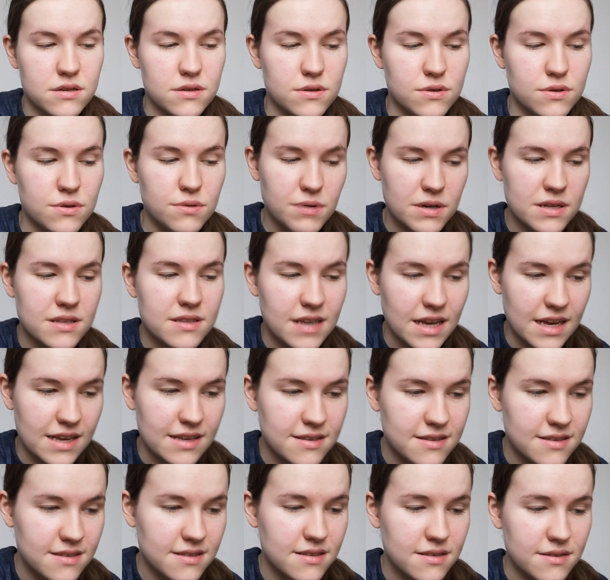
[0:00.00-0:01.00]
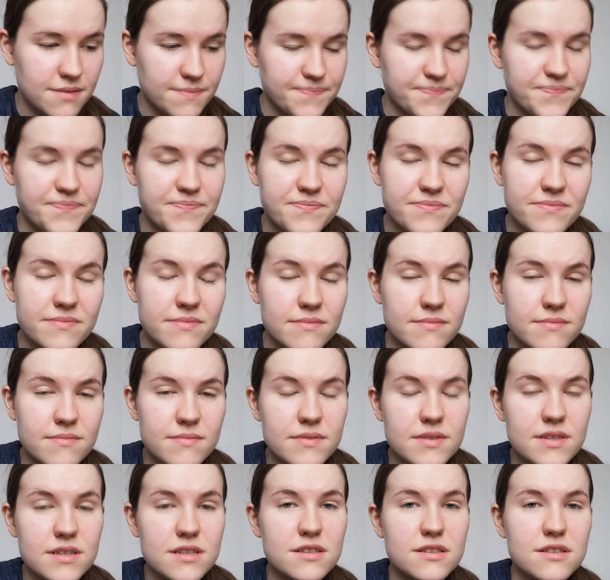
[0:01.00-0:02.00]
do a test,
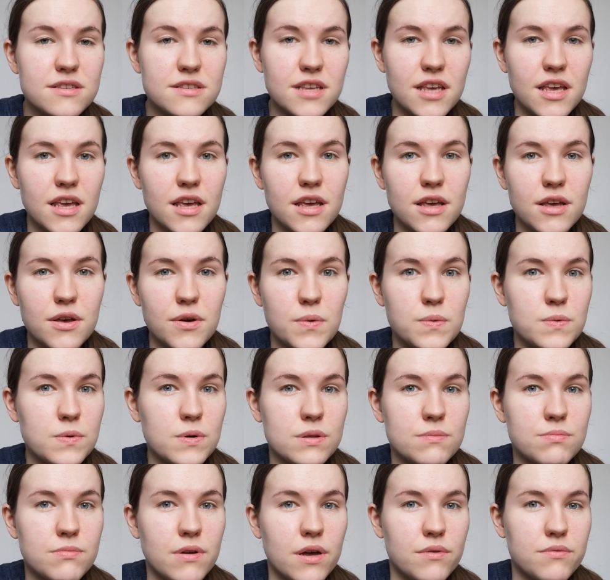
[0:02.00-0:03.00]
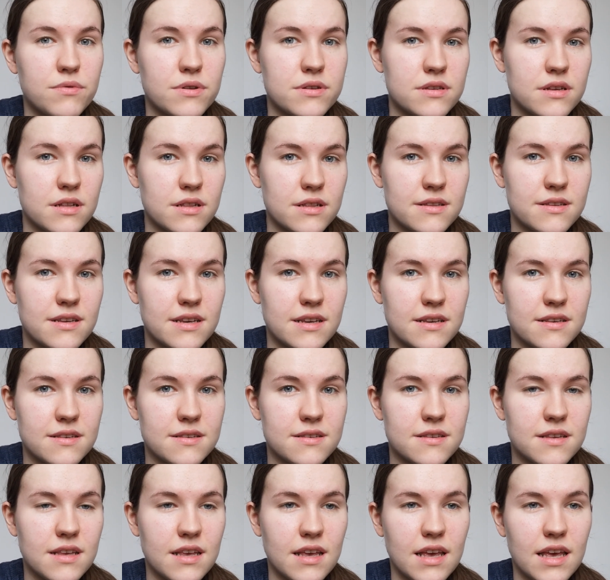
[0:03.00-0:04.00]
see what my result
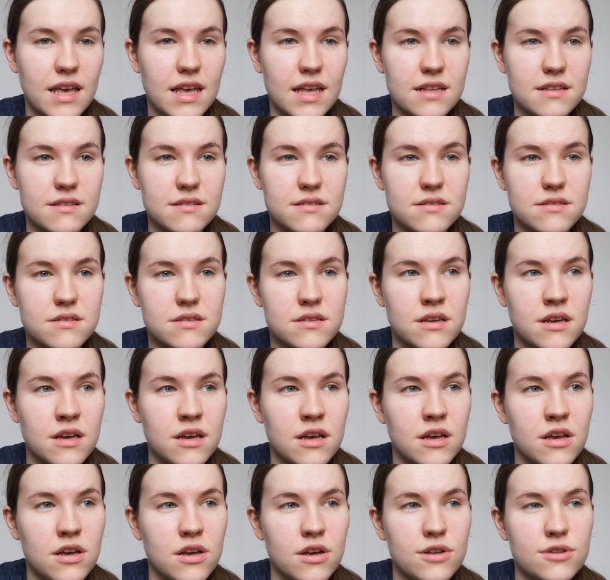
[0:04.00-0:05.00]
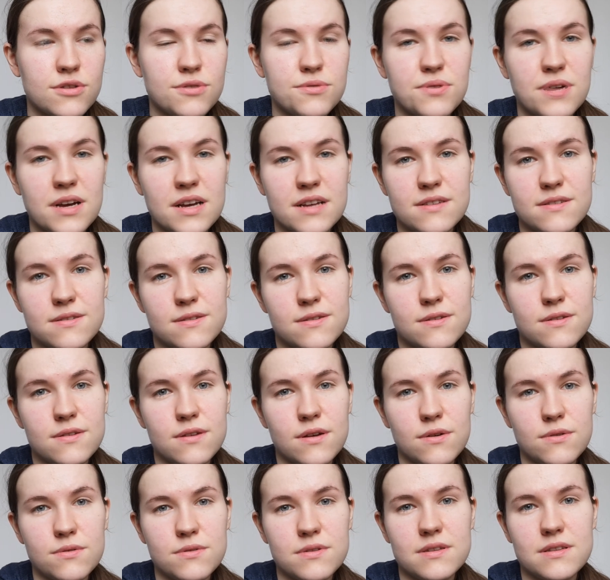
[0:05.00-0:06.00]
is, and try to
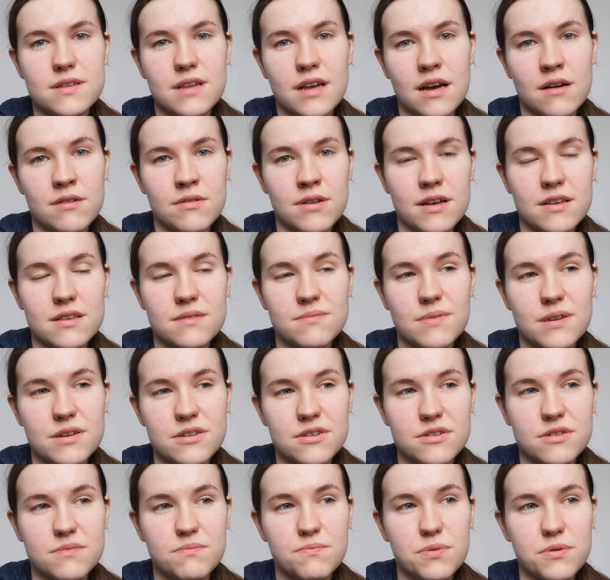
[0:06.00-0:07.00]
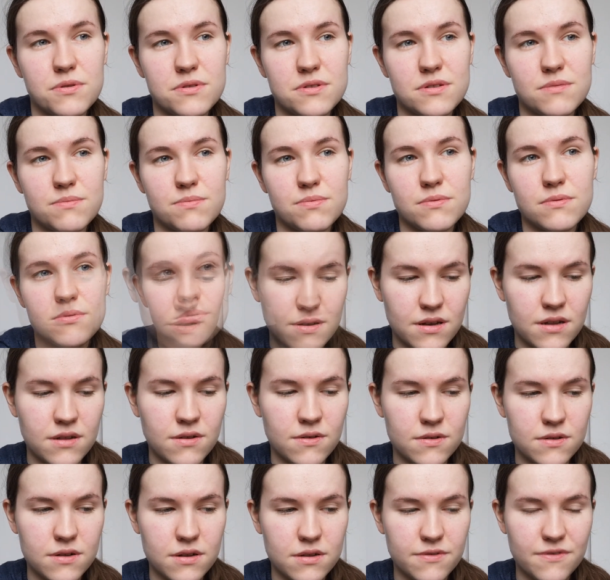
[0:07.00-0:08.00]
note down as much as possible in
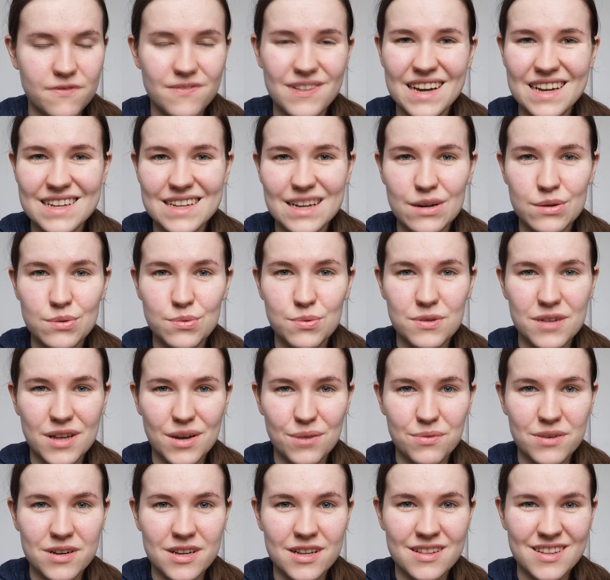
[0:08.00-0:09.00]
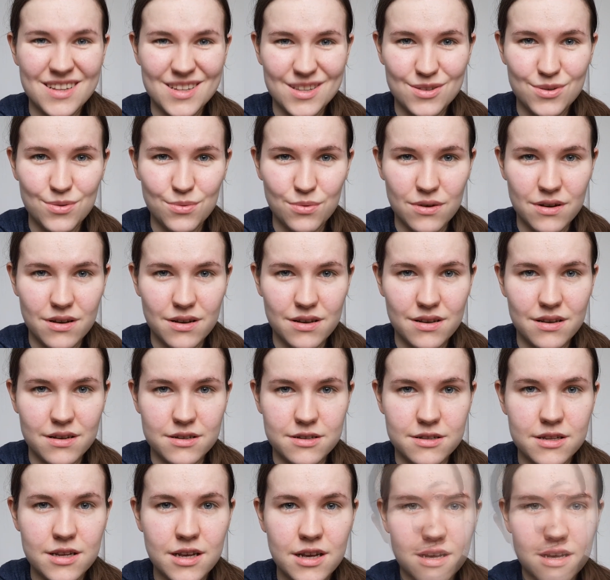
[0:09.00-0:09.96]
order to find out what I really need to work on.